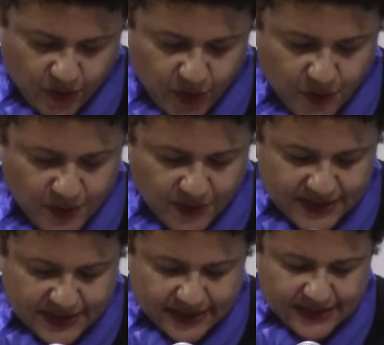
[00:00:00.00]
wrote me
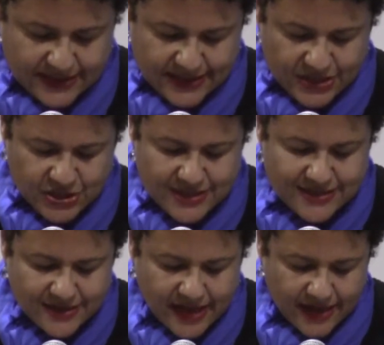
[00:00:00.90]
recently to say she
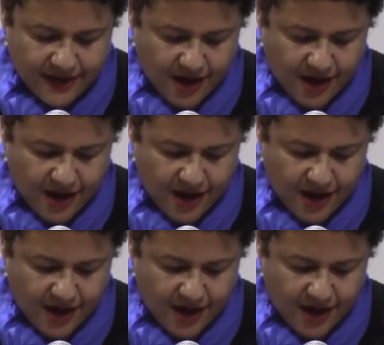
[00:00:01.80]
still had a